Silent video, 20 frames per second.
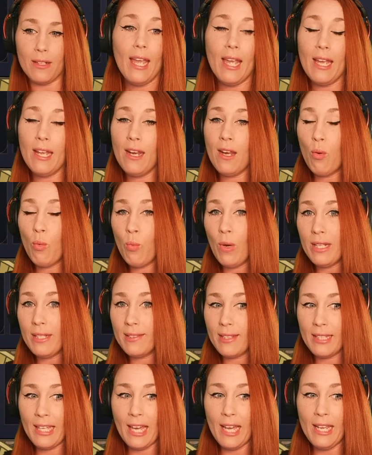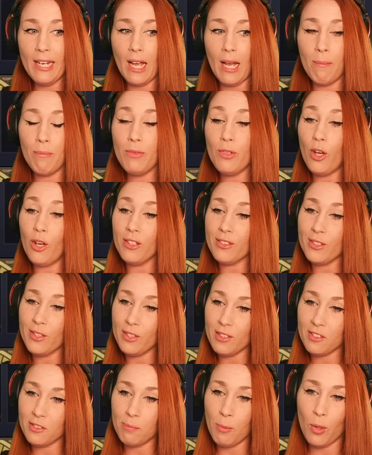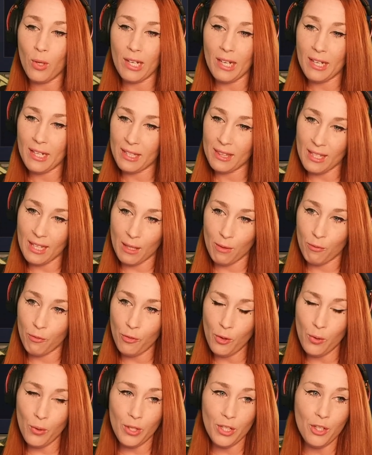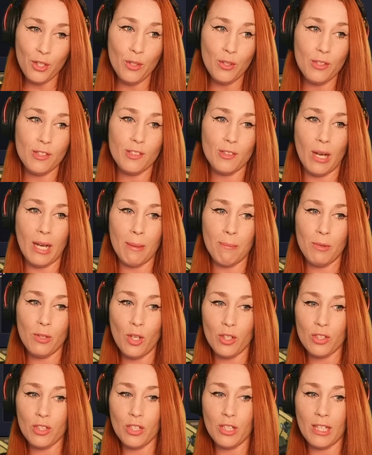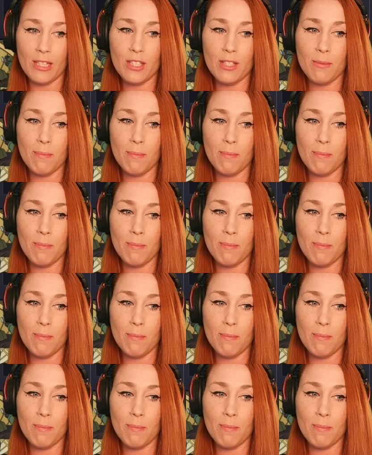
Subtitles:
And once again, I'm not gonna spoil anything for you, so I'm not gonna